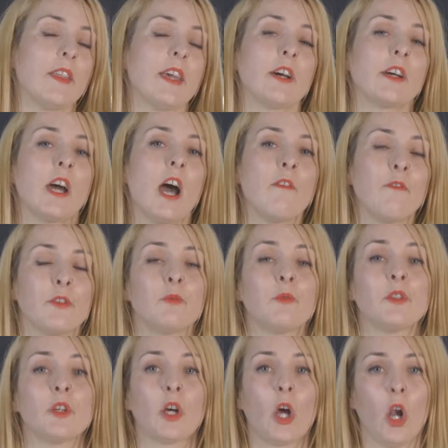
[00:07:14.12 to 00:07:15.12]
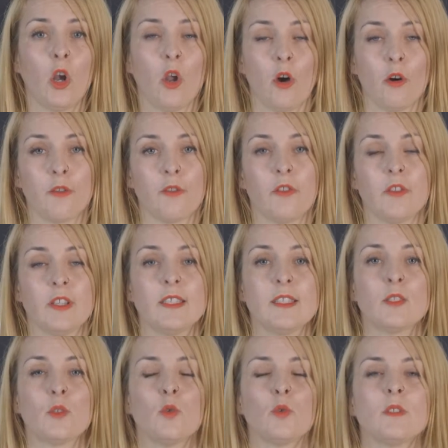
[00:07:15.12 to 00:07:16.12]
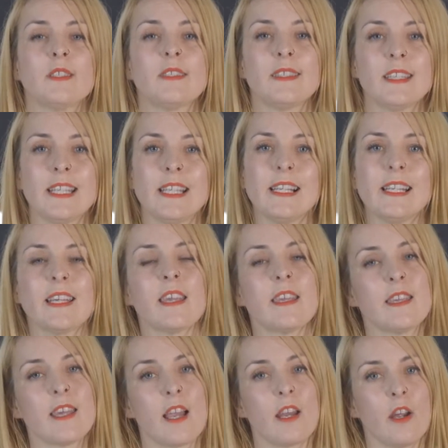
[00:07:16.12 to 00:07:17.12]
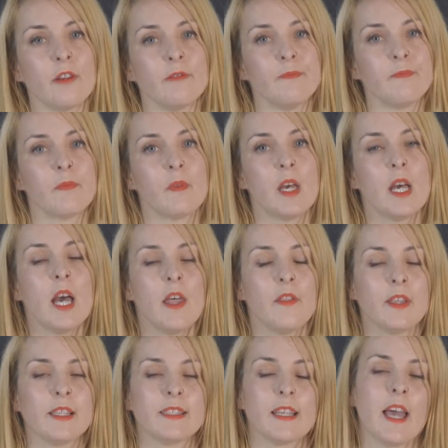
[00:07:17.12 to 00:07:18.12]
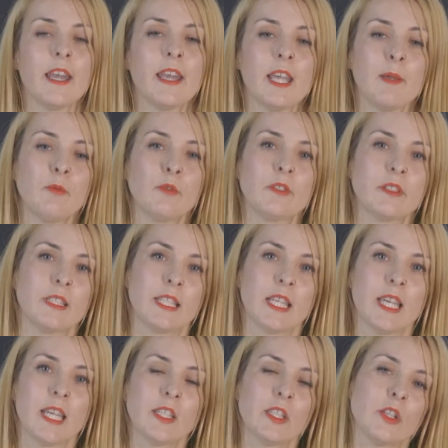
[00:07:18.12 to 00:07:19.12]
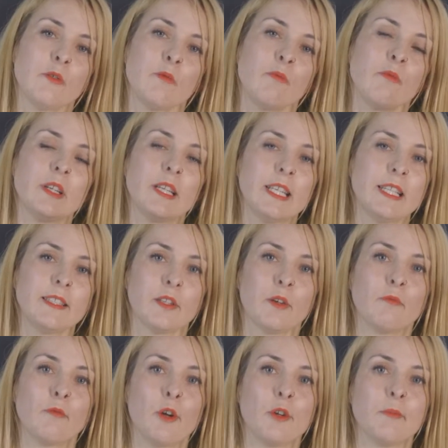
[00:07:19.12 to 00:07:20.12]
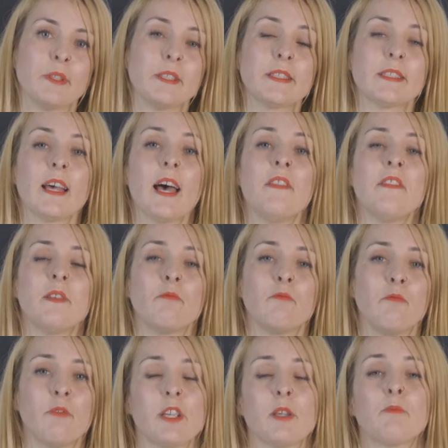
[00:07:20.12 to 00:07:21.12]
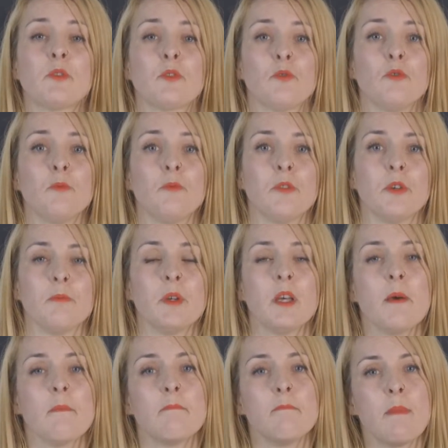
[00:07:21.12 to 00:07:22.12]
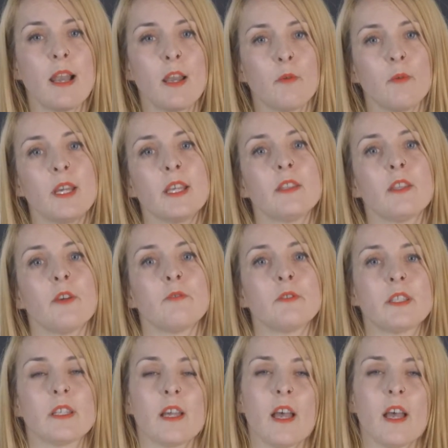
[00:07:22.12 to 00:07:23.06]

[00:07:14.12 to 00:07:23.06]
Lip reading: they are covered with a cloth. This is called sealing yellow. This enables the tea to release aromas and then reabsorb them, mellowing those